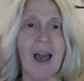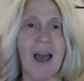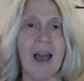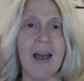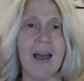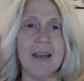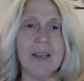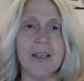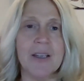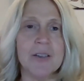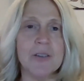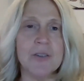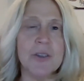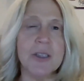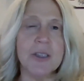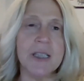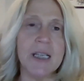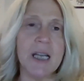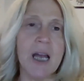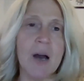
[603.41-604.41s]
And you're
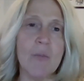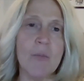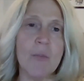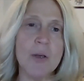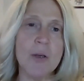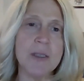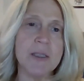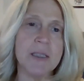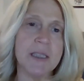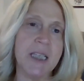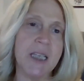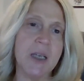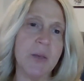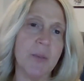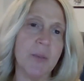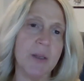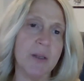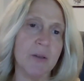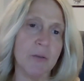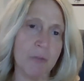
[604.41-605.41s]
looking at mostly
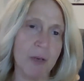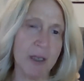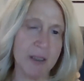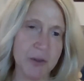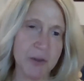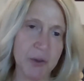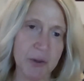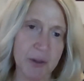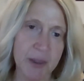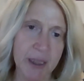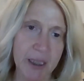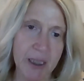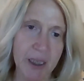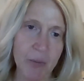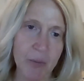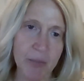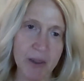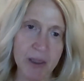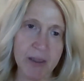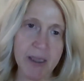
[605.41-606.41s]
keeping the rental
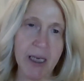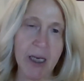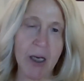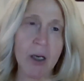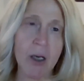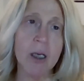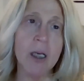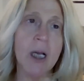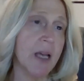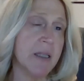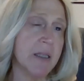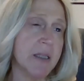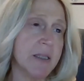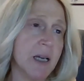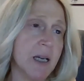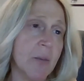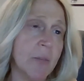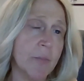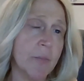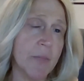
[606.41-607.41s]
income in there. And
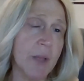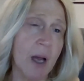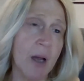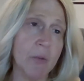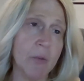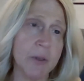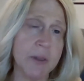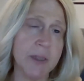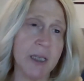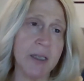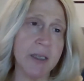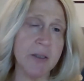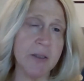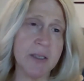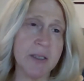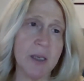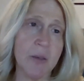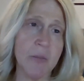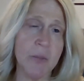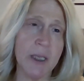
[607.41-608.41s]
I will tell you,
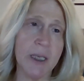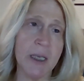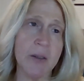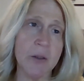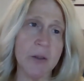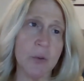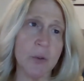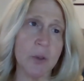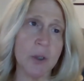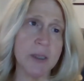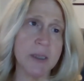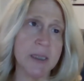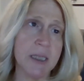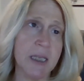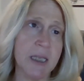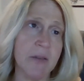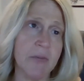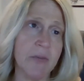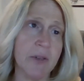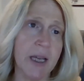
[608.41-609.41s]
some landlords,
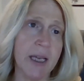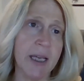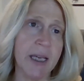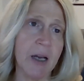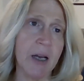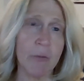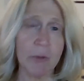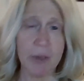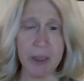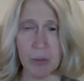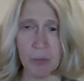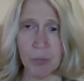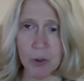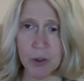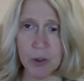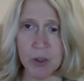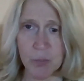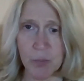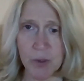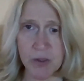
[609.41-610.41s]
if they get
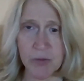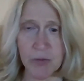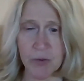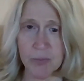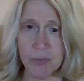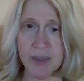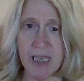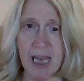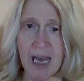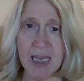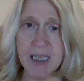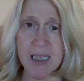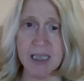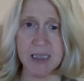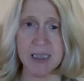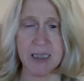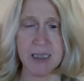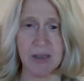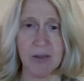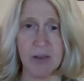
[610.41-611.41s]
reimbursements from
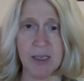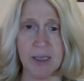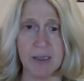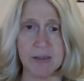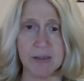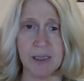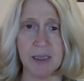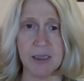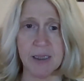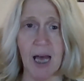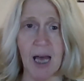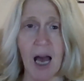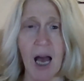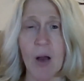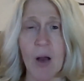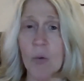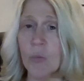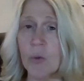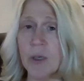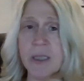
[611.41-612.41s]
tenants and things like
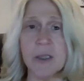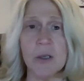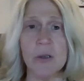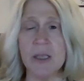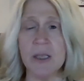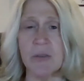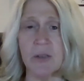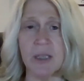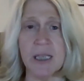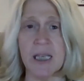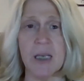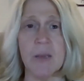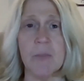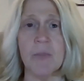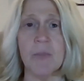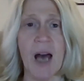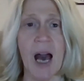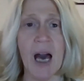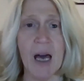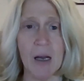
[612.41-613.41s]
that, we don't even
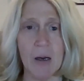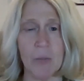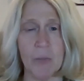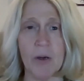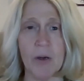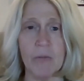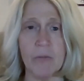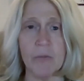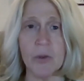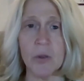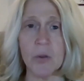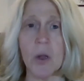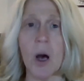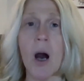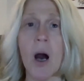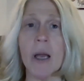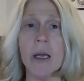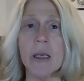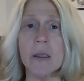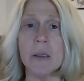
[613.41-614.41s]
keep that above the
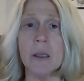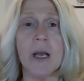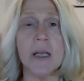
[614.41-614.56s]
line.